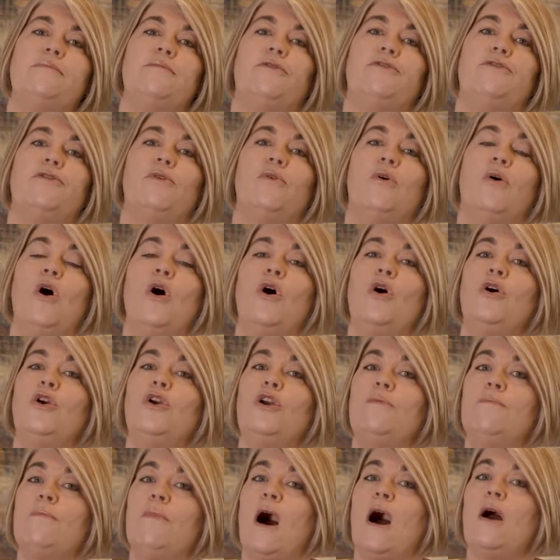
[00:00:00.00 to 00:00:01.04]
before,
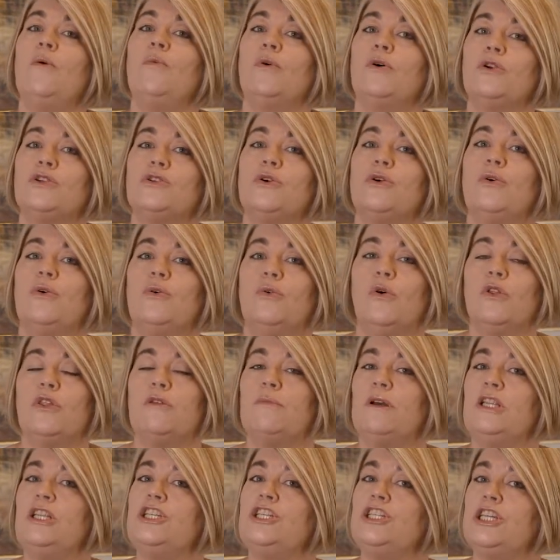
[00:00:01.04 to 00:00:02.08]
you might want to call
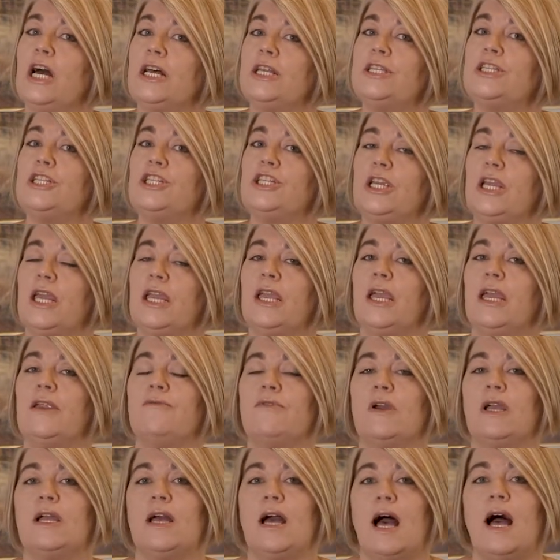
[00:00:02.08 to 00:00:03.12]
them and just check in
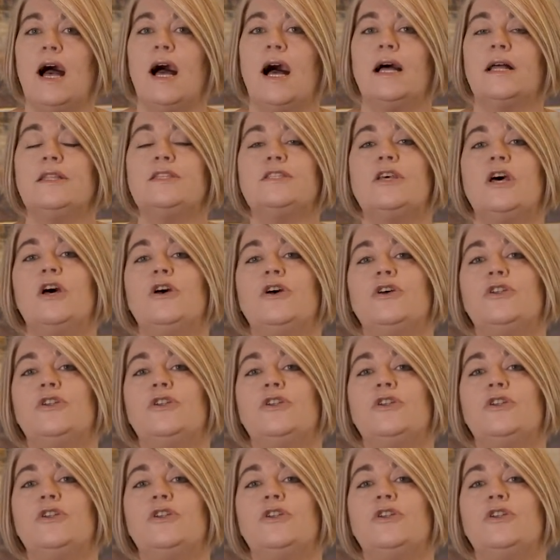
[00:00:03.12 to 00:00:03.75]
regards